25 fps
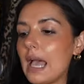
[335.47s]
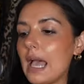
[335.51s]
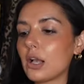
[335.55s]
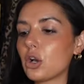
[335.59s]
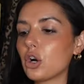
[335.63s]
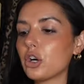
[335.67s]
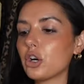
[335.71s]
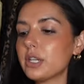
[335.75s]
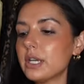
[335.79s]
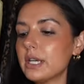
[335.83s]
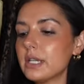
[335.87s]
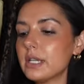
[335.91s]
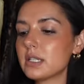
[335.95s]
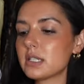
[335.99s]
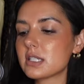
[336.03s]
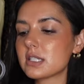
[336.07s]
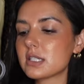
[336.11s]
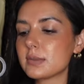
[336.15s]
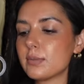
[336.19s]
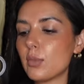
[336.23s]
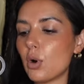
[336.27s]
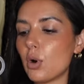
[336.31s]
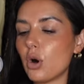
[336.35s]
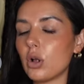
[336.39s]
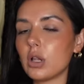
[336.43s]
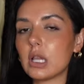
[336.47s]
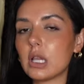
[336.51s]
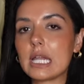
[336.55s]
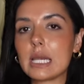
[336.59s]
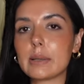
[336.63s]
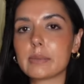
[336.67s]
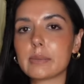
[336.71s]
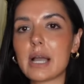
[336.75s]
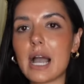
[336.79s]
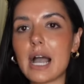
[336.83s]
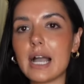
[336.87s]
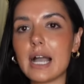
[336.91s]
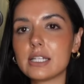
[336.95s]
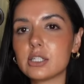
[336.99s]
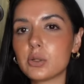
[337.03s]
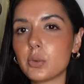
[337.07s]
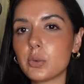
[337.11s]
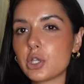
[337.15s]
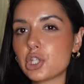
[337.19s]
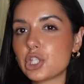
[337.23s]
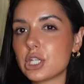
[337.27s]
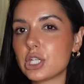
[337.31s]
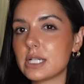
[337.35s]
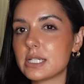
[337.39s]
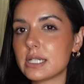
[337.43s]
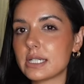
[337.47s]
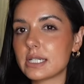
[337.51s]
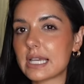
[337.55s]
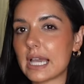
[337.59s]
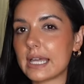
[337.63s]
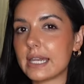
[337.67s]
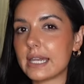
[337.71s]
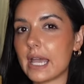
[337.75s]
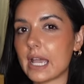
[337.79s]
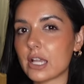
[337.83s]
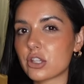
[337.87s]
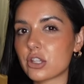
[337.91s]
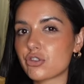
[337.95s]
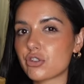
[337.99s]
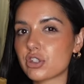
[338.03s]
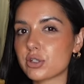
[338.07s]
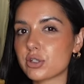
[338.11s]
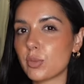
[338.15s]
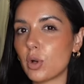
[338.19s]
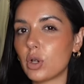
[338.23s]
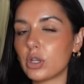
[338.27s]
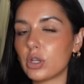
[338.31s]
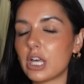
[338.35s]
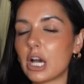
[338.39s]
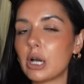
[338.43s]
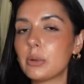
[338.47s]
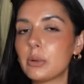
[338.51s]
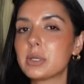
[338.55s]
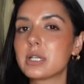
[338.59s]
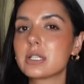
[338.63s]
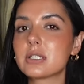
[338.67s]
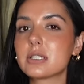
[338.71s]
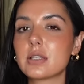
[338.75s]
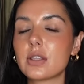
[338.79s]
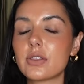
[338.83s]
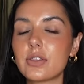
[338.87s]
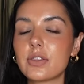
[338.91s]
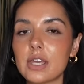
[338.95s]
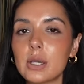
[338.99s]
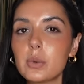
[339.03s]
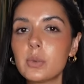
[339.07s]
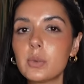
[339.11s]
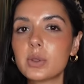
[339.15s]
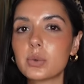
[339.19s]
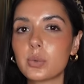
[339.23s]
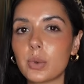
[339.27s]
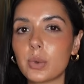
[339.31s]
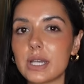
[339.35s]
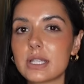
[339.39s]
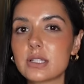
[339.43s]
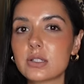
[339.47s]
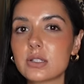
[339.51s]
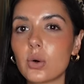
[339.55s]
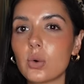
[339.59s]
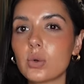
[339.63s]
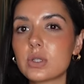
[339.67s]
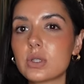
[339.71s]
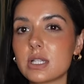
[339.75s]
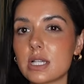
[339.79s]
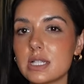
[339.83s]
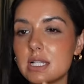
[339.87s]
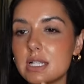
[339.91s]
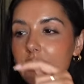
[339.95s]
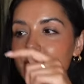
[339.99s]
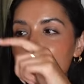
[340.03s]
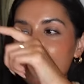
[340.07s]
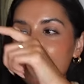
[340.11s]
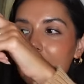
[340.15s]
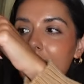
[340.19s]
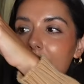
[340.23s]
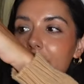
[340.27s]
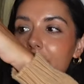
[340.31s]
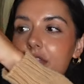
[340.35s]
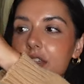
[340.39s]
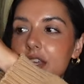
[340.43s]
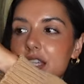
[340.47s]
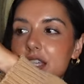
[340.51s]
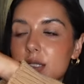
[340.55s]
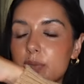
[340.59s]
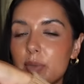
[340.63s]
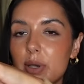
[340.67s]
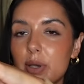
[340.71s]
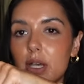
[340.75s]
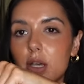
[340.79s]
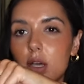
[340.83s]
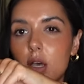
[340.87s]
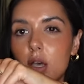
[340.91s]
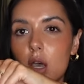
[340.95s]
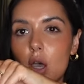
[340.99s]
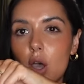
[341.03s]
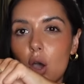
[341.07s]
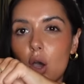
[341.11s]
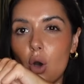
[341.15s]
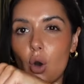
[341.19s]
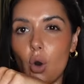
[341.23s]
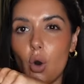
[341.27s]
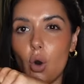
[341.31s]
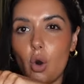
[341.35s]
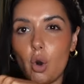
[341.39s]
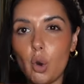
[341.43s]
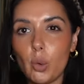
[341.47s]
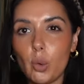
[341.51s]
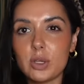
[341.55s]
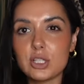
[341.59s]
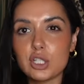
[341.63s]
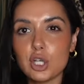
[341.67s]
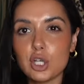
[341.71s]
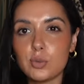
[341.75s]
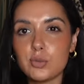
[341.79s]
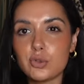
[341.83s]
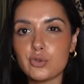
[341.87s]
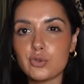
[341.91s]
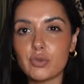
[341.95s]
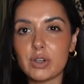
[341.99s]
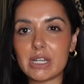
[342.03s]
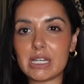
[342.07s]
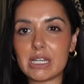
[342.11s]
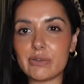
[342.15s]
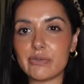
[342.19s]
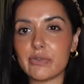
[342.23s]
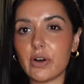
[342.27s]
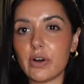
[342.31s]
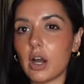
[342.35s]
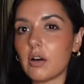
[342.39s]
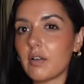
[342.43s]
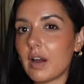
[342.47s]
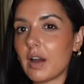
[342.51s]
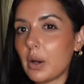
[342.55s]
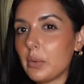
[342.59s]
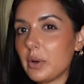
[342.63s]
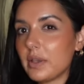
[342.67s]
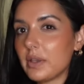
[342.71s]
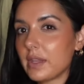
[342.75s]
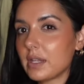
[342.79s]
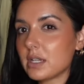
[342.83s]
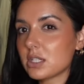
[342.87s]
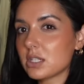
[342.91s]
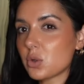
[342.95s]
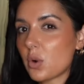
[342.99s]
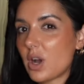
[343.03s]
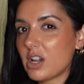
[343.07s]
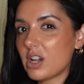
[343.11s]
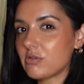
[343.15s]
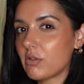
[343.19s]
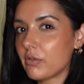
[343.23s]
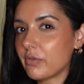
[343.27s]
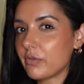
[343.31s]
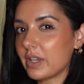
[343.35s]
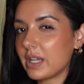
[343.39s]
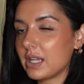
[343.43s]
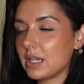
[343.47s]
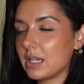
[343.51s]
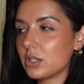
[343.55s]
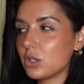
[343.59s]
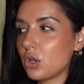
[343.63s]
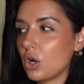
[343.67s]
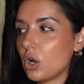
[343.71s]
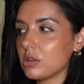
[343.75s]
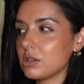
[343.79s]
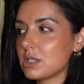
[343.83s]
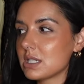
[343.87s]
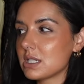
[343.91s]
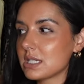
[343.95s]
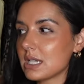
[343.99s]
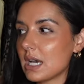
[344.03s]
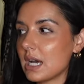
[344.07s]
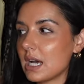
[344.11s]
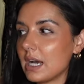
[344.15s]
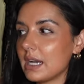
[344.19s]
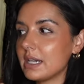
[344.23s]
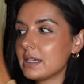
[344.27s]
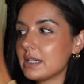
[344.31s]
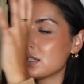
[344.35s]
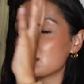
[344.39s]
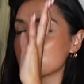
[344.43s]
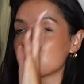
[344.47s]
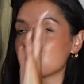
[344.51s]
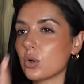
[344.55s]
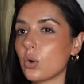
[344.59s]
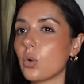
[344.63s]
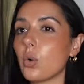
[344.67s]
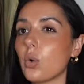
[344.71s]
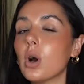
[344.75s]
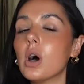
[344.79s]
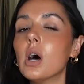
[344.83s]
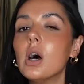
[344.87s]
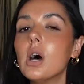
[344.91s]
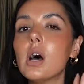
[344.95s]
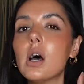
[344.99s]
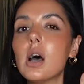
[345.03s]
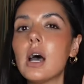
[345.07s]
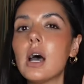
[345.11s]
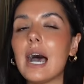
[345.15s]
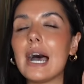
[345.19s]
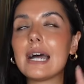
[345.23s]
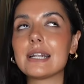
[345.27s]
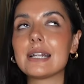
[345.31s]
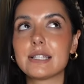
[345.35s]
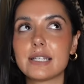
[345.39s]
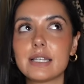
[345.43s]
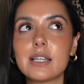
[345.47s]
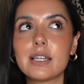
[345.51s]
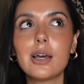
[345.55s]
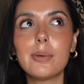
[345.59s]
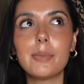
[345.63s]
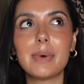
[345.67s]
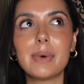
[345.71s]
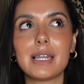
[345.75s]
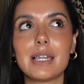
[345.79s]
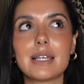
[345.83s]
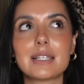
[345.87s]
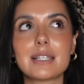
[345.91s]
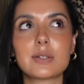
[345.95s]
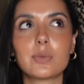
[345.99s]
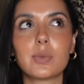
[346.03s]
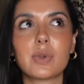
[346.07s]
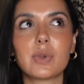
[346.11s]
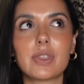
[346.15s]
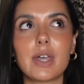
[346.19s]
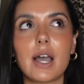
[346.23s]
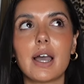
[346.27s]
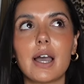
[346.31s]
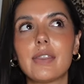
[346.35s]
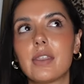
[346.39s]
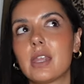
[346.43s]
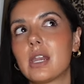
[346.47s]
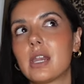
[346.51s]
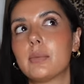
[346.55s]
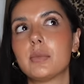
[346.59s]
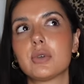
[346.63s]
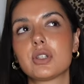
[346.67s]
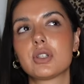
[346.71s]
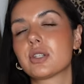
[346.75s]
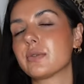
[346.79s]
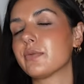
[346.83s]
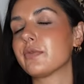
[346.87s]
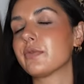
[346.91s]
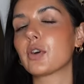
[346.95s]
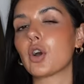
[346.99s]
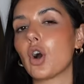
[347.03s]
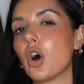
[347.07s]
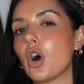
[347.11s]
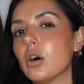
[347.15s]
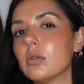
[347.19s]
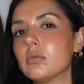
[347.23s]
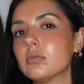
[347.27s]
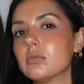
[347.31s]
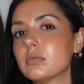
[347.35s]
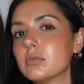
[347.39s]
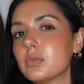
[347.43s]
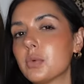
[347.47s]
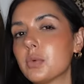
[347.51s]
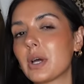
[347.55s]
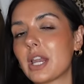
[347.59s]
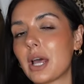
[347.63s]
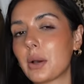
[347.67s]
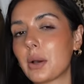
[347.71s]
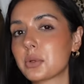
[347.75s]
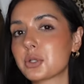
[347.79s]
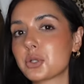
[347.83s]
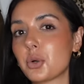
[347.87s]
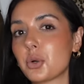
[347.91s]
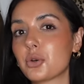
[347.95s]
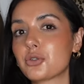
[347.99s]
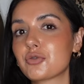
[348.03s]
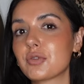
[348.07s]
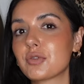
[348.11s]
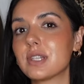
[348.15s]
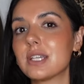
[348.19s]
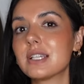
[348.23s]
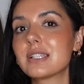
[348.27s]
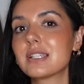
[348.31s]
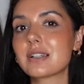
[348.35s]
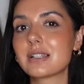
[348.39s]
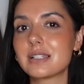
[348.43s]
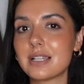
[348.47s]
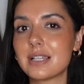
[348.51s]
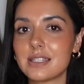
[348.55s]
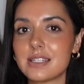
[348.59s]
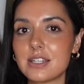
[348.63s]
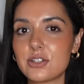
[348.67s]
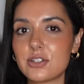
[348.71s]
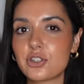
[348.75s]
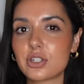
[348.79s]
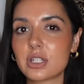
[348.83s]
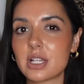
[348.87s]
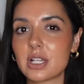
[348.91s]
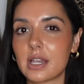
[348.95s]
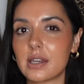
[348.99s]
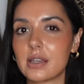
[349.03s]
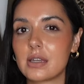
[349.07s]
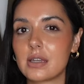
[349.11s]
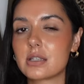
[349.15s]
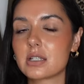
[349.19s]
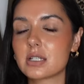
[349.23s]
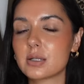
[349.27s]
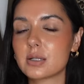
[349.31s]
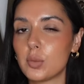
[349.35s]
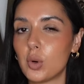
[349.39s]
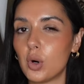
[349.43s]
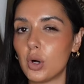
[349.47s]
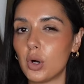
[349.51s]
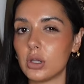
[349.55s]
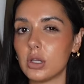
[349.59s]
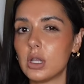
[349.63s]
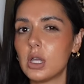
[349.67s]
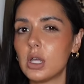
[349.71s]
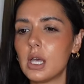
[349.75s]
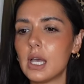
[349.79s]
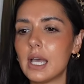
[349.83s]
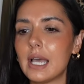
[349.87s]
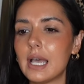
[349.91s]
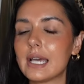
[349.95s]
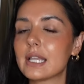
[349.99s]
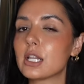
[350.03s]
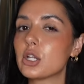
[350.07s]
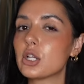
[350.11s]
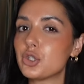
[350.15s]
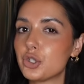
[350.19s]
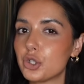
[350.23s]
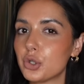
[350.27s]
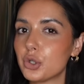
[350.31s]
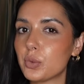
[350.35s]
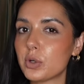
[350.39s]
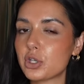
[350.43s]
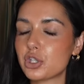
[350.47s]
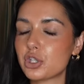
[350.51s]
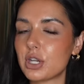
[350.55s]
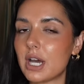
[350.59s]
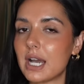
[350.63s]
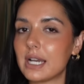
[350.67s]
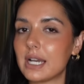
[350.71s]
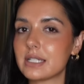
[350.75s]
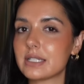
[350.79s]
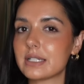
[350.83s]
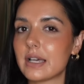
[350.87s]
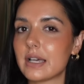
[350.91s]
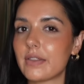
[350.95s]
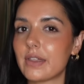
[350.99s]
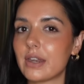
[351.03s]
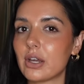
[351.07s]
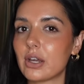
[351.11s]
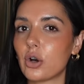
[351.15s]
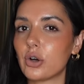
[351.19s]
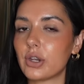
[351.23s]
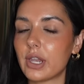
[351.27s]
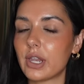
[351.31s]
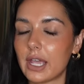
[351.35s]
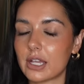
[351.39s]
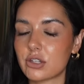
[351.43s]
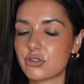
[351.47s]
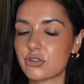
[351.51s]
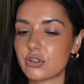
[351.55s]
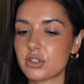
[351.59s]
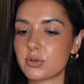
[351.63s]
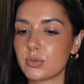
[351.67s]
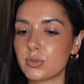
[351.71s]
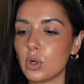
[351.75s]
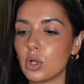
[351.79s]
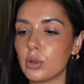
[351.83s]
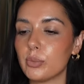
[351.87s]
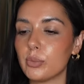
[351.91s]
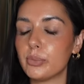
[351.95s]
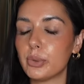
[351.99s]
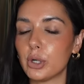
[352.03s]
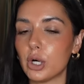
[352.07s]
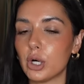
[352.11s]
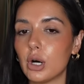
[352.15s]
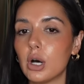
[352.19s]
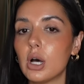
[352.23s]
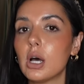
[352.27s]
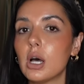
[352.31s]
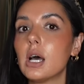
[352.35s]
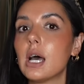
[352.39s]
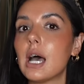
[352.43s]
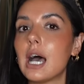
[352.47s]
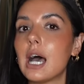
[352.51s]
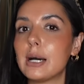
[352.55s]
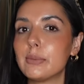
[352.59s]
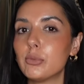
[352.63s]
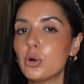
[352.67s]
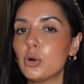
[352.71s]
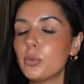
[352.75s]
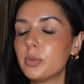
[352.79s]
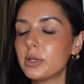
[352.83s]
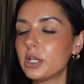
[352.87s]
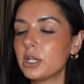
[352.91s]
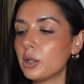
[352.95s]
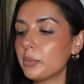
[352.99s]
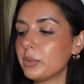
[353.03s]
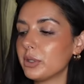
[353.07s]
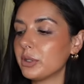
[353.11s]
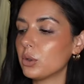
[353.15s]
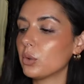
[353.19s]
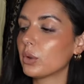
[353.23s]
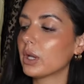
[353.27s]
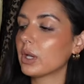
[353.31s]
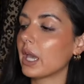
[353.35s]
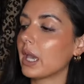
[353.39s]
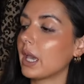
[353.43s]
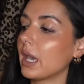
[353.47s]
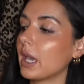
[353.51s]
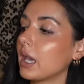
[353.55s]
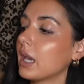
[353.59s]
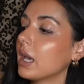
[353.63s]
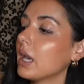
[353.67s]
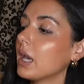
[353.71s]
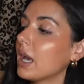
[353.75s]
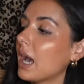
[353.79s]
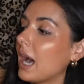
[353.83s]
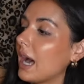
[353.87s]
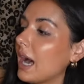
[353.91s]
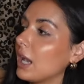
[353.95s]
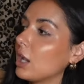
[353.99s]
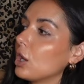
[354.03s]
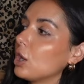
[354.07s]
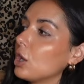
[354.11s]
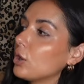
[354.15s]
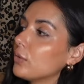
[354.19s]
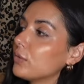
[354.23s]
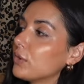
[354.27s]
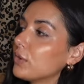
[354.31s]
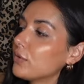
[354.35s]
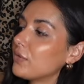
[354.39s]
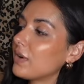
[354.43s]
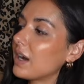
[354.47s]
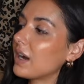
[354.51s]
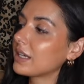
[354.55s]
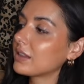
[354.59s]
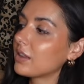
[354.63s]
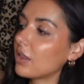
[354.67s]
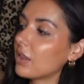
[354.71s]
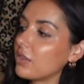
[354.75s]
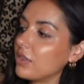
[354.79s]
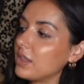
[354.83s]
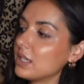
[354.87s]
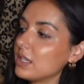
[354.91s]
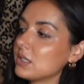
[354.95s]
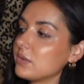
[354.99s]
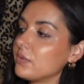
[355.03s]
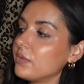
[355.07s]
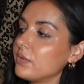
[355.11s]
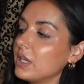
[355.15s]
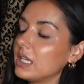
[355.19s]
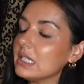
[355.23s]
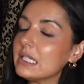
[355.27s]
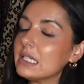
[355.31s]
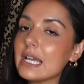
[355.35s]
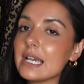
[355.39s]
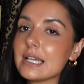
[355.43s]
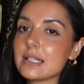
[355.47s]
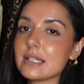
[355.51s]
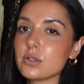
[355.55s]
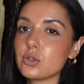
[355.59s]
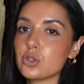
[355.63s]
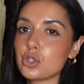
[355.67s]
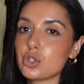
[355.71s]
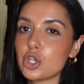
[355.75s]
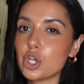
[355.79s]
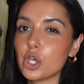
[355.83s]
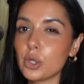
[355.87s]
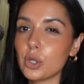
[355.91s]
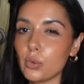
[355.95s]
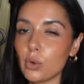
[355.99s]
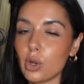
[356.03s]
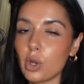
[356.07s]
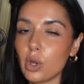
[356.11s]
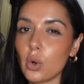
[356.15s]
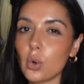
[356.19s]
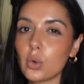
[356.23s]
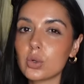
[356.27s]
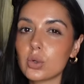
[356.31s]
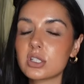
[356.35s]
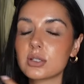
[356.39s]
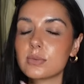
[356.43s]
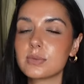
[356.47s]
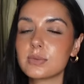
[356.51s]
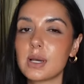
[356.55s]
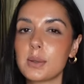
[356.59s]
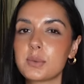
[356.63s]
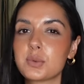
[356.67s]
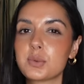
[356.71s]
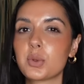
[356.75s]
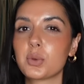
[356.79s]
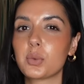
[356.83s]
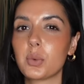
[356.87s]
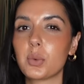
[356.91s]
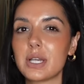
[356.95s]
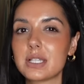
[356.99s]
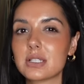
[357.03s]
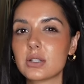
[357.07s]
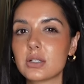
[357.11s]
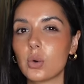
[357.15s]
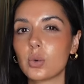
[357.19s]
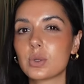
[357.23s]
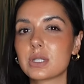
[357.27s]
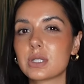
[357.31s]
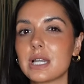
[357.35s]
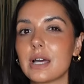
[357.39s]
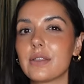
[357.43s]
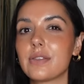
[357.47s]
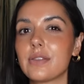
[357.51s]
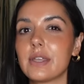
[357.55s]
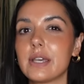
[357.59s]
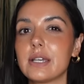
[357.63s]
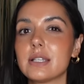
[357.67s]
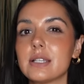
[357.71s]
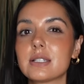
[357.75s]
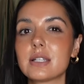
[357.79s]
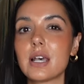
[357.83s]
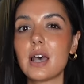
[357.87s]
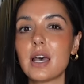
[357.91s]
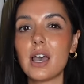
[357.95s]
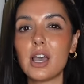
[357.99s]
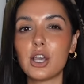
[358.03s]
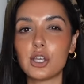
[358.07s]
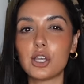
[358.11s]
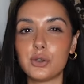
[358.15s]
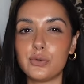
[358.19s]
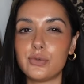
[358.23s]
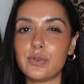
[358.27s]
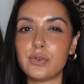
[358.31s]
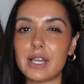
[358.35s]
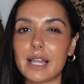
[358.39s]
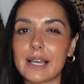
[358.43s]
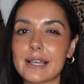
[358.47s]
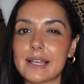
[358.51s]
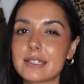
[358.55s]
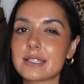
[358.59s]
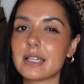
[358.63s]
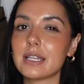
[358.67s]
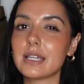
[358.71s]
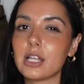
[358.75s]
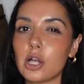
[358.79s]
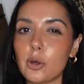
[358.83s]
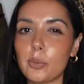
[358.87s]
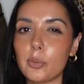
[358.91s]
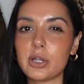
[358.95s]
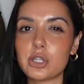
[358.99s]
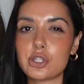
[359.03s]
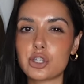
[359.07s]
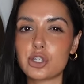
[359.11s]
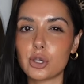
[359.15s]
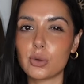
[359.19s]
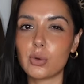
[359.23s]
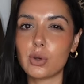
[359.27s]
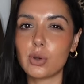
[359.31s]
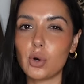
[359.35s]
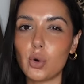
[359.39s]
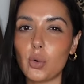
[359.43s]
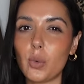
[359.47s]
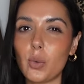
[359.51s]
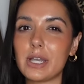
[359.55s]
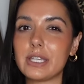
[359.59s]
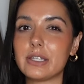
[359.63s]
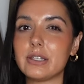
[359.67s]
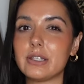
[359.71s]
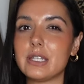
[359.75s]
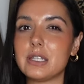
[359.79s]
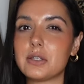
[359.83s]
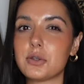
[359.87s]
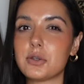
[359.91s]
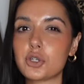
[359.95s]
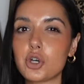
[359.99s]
I got it in a small and I'm kind of wishing I did get an extra small now, because the thing with waistcoats is I feel like this bit always comes really far out and then it's quite revealing on the side. So I did learn my lesson with that, and then I must have forgot when I was ordering this because I did just get it in a small, and I do wish in hindsight that I got an extra small, but I'm hoping it'll be okay. I love the fact that this V isn't too low. Sometimes with waistcoats like this you feel like it's a little bit too low where you need a